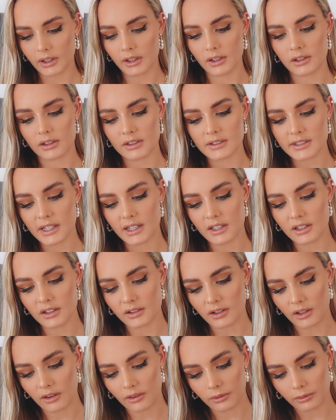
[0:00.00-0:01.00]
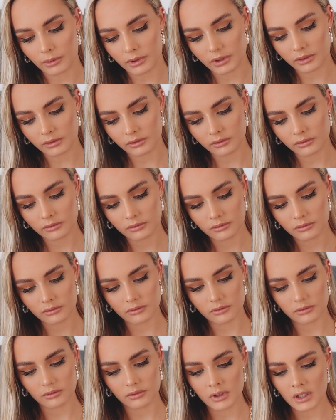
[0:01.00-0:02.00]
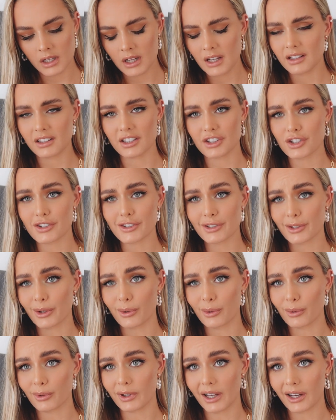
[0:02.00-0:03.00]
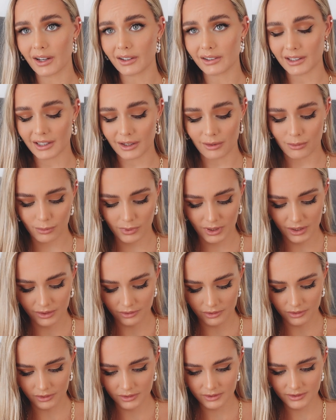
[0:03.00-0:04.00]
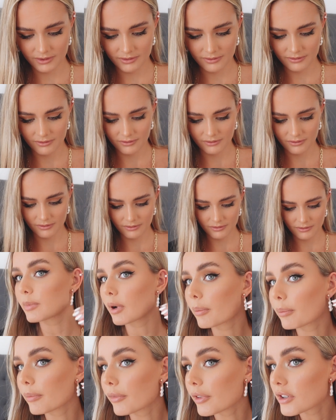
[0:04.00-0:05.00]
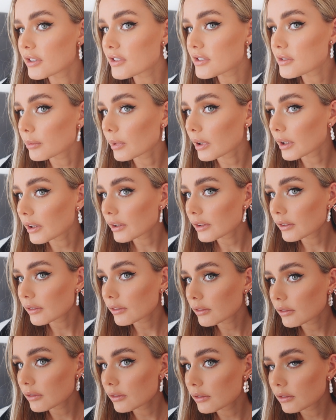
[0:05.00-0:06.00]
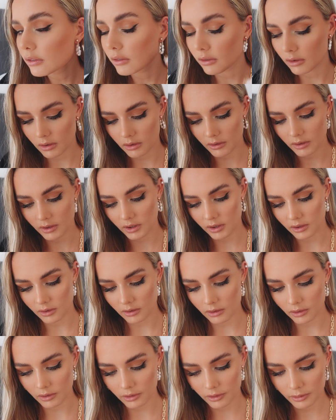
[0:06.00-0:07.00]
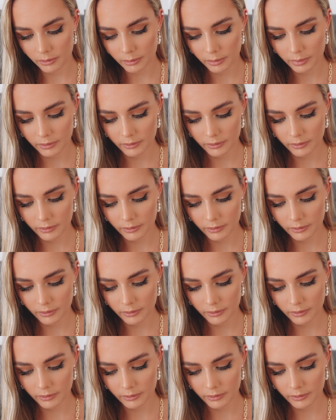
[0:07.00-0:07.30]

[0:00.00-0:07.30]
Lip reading: Okay, let's add another one. Let's just go all out, like, why not? Pop this one on the earlobe.